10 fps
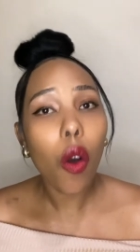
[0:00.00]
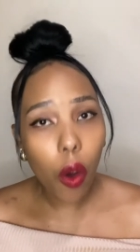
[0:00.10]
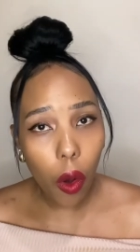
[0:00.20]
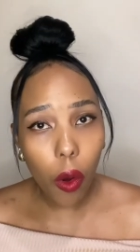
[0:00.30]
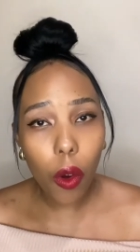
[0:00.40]

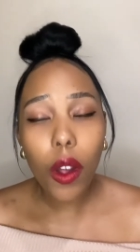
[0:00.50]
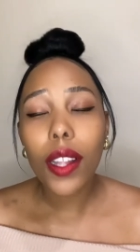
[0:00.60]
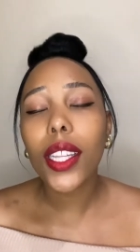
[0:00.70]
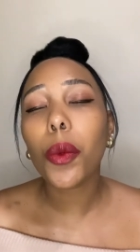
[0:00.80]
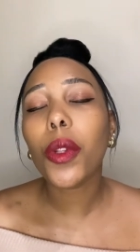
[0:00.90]
or
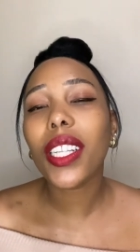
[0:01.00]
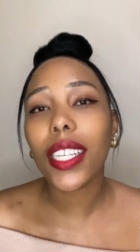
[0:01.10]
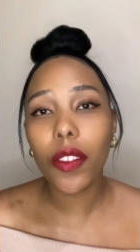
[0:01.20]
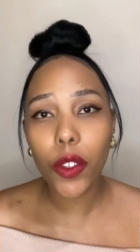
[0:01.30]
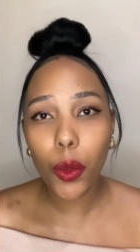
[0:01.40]
they will
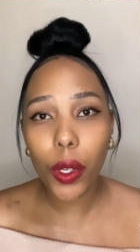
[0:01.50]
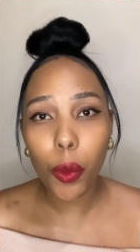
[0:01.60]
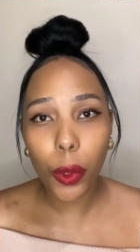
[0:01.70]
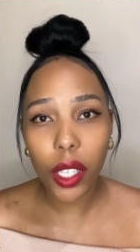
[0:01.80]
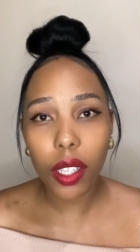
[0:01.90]
give you a
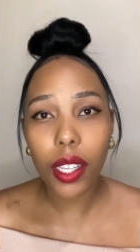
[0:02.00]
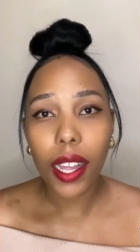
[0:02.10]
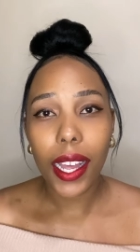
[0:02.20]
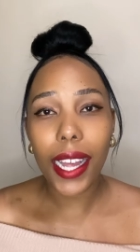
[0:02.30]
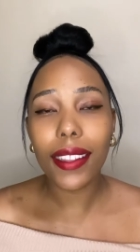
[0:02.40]
will
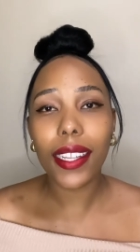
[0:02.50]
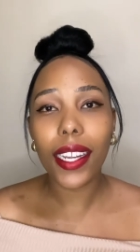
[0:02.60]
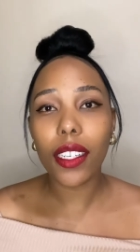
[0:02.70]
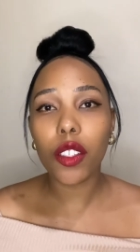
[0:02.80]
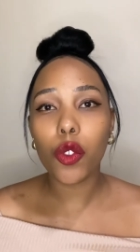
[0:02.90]
and
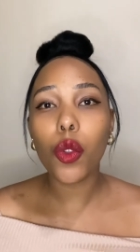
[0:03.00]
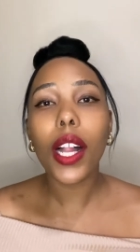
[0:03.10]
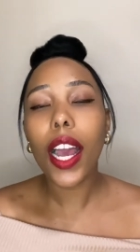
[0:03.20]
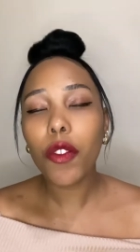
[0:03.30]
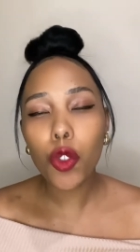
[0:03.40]
then you'll
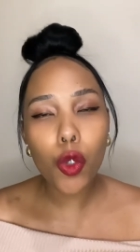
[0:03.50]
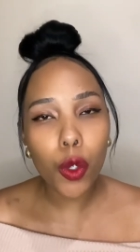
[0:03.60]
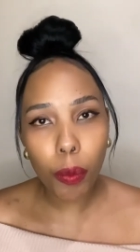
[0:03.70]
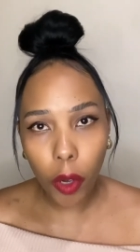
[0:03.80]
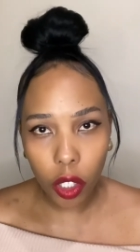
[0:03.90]
have to
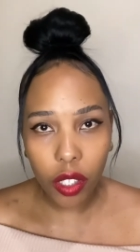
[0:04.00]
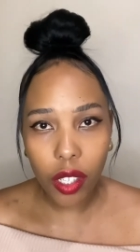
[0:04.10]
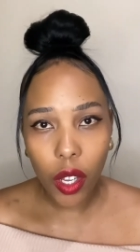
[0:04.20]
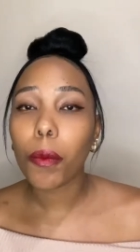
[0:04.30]
spot